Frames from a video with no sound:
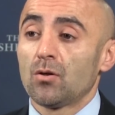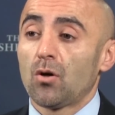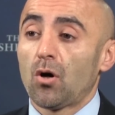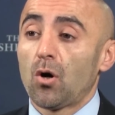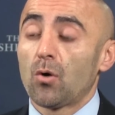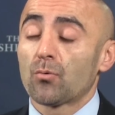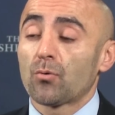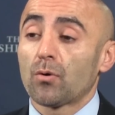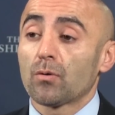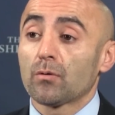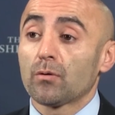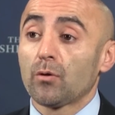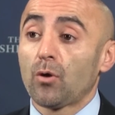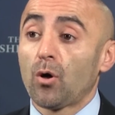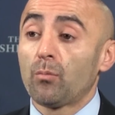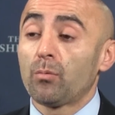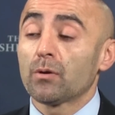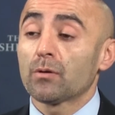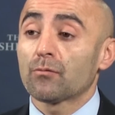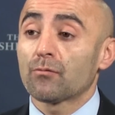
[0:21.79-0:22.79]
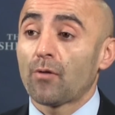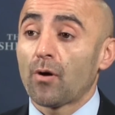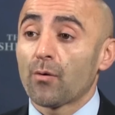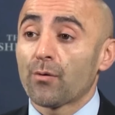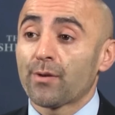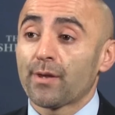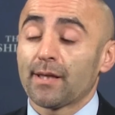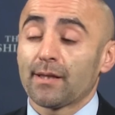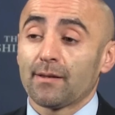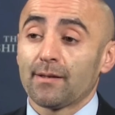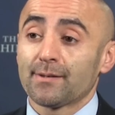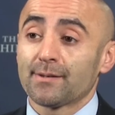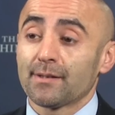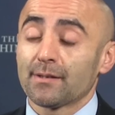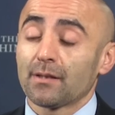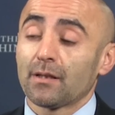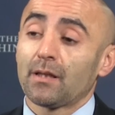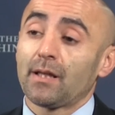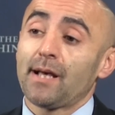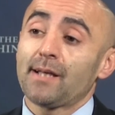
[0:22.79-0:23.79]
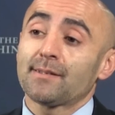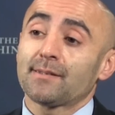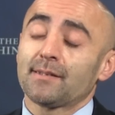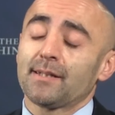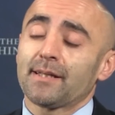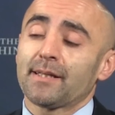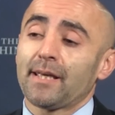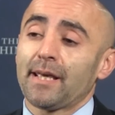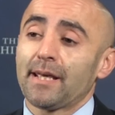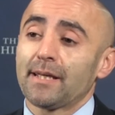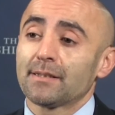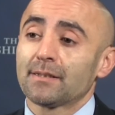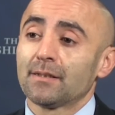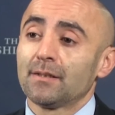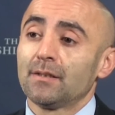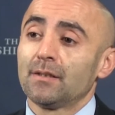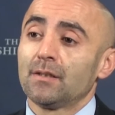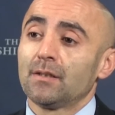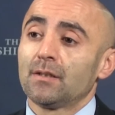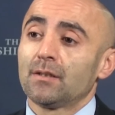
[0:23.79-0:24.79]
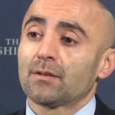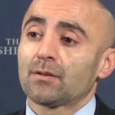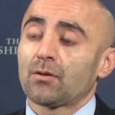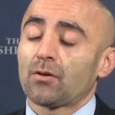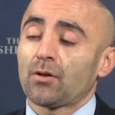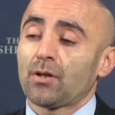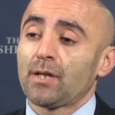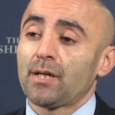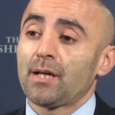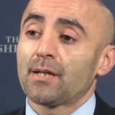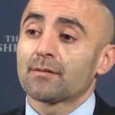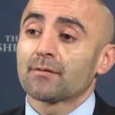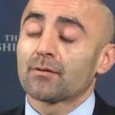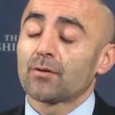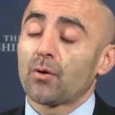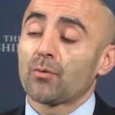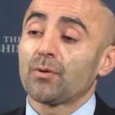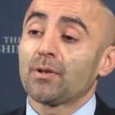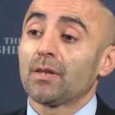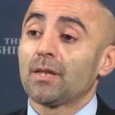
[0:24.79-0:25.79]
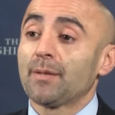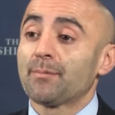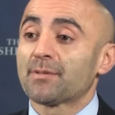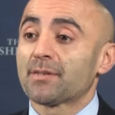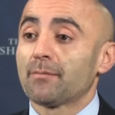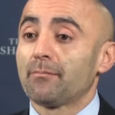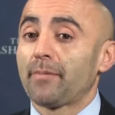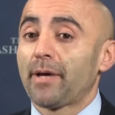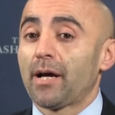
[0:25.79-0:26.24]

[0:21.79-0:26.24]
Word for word: overall global growth, at least in the last decade, Turkey has grown in leaps and